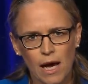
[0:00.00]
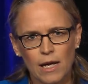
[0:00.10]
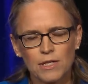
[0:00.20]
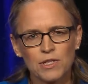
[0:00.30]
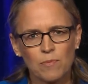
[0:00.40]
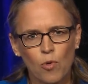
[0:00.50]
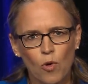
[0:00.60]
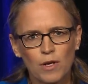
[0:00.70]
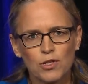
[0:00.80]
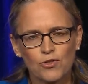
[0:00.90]
to
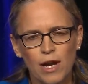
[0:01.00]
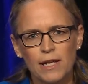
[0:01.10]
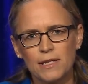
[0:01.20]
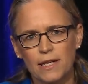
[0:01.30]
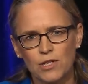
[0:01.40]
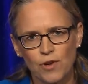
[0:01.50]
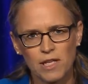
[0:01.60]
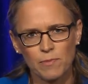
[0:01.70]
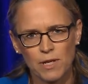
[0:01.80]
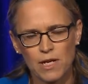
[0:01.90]
support transit and
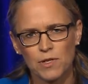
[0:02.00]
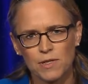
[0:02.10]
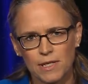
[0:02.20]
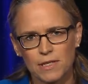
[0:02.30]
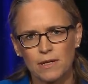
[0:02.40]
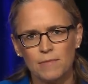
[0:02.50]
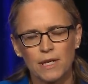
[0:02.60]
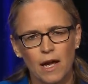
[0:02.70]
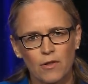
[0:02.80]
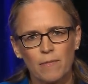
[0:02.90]
transportation systems in
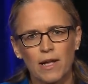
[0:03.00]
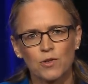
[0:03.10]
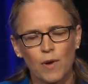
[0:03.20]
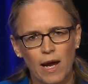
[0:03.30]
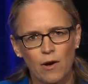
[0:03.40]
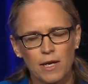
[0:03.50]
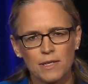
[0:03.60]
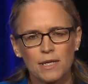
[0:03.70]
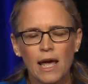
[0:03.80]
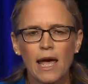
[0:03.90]
other metro areas,